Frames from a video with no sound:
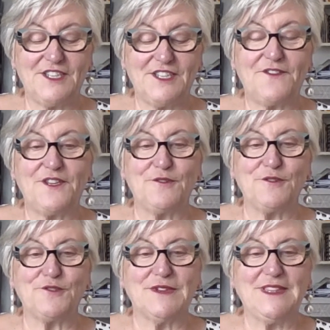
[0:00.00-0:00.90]

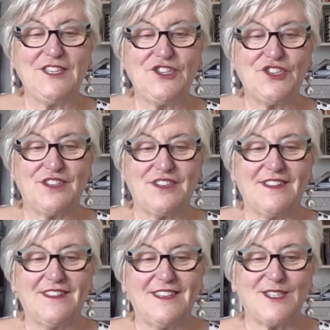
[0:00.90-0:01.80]
Difficult religion,
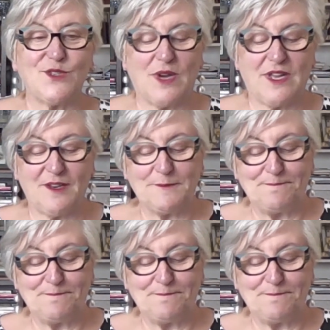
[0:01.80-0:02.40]
this one."